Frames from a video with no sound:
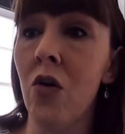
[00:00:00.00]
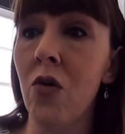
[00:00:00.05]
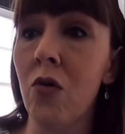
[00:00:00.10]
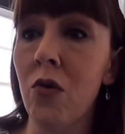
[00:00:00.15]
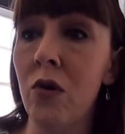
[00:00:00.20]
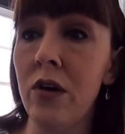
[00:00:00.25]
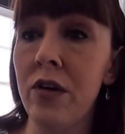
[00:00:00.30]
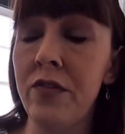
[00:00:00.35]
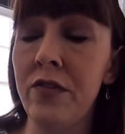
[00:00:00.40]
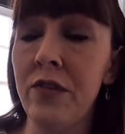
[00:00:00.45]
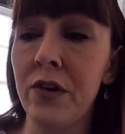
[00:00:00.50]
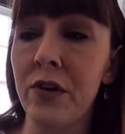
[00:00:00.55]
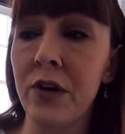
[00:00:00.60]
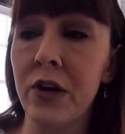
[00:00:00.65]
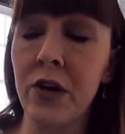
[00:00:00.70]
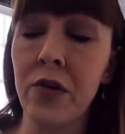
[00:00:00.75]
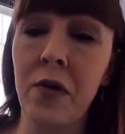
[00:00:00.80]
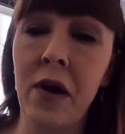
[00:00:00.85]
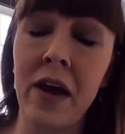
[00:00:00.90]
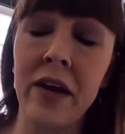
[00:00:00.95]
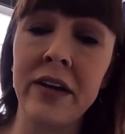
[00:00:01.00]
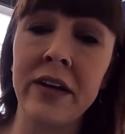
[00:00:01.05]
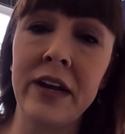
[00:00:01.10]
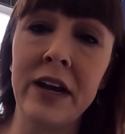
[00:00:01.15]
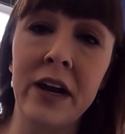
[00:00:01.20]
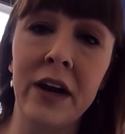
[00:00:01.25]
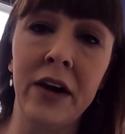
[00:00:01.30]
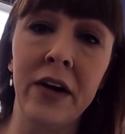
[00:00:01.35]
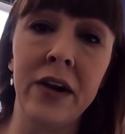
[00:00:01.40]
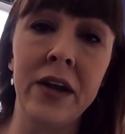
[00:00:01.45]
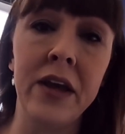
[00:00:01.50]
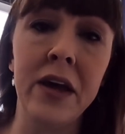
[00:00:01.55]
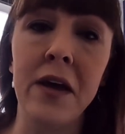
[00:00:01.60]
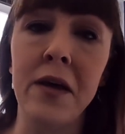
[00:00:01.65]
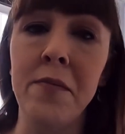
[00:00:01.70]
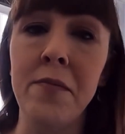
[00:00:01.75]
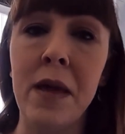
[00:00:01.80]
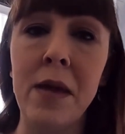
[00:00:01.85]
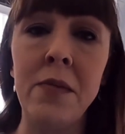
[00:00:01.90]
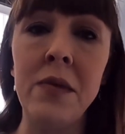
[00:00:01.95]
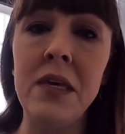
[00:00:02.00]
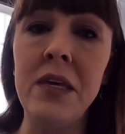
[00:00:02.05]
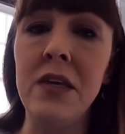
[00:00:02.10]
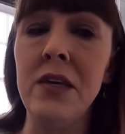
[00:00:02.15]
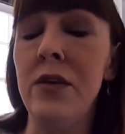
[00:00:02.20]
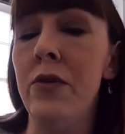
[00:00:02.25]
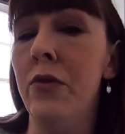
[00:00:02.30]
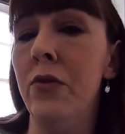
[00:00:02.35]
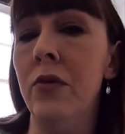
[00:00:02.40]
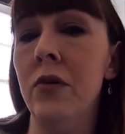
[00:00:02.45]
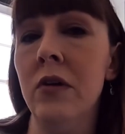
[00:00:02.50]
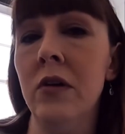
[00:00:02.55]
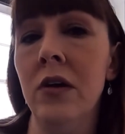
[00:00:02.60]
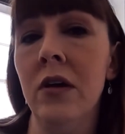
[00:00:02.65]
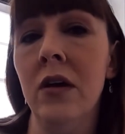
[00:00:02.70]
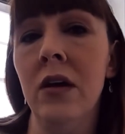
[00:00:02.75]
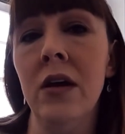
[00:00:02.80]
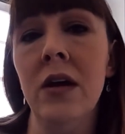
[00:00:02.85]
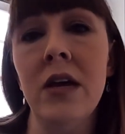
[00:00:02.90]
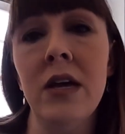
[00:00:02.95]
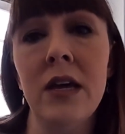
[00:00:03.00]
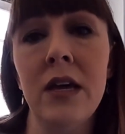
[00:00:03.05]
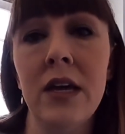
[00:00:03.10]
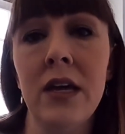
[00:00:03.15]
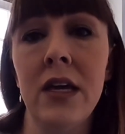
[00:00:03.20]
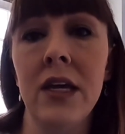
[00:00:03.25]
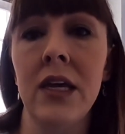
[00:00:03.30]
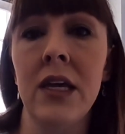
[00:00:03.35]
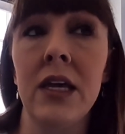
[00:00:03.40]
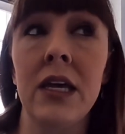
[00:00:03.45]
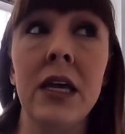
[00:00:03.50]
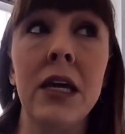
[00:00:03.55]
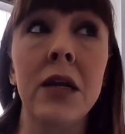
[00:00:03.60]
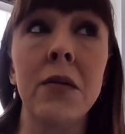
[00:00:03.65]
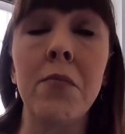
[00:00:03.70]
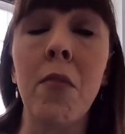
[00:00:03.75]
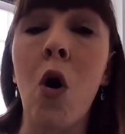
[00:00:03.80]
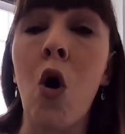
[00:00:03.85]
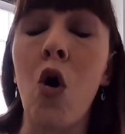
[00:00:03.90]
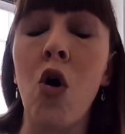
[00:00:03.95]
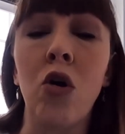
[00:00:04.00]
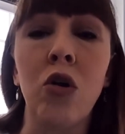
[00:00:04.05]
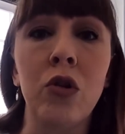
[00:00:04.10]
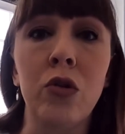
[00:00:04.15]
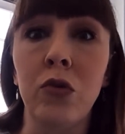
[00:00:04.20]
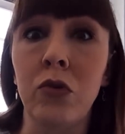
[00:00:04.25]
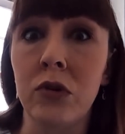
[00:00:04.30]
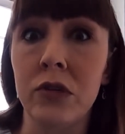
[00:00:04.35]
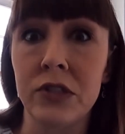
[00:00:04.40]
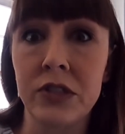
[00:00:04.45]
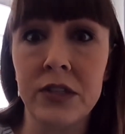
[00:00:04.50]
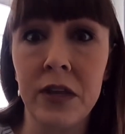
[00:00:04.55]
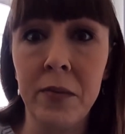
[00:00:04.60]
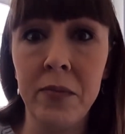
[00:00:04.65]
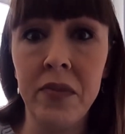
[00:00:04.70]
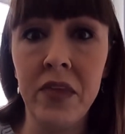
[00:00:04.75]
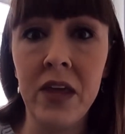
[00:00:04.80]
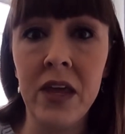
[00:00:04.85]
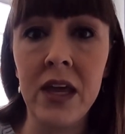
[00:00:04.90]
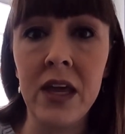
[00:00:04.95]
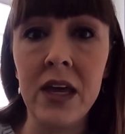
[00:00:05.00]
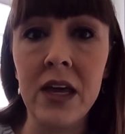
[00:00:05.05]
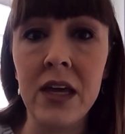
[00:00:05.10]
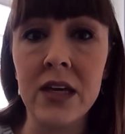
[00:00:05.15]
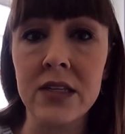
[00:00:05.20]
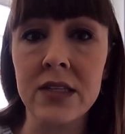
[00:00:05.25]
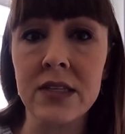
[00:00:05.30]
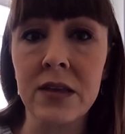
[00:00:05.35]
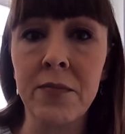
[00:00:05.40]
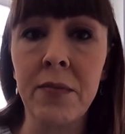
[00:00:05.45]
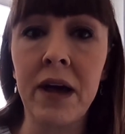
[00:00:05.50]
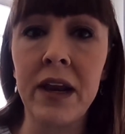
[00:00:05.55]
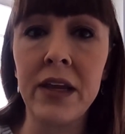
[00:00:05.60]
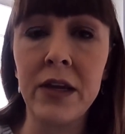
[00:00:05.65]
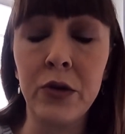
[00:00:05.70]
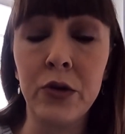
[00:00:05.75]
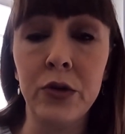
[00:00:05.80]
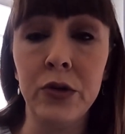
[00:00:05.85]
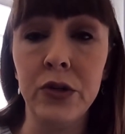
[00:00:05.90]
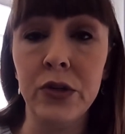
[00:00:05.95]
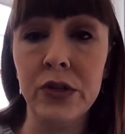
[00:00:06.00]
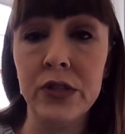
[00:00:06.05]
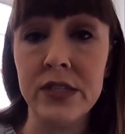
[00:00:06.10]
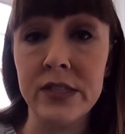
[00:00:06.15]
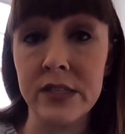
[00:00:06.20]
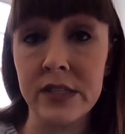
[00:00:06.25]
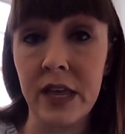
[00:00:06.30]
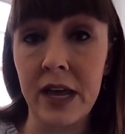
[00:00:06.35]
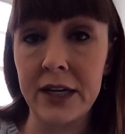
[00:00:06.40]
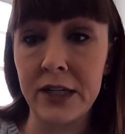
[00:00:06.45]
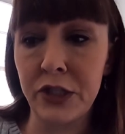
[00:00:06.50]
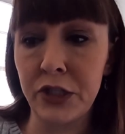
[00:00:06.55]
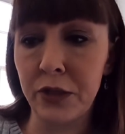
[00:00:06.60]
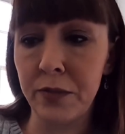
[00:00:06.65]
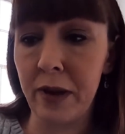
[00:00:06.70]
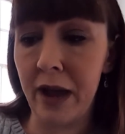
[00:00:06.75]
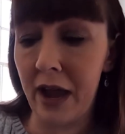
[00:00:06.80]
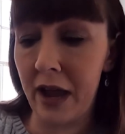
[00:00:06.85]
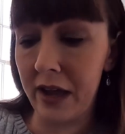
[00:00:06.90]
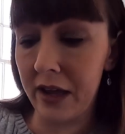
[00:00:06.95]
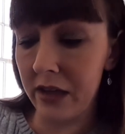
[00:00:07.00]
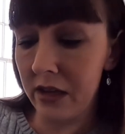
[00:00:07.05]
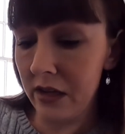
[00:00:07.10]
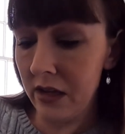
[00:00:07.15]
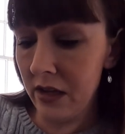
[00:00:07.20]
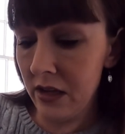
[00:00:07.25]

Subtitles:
Or if you're in a crowded area, maybe you're in a mall or something, somebody could slash your bag.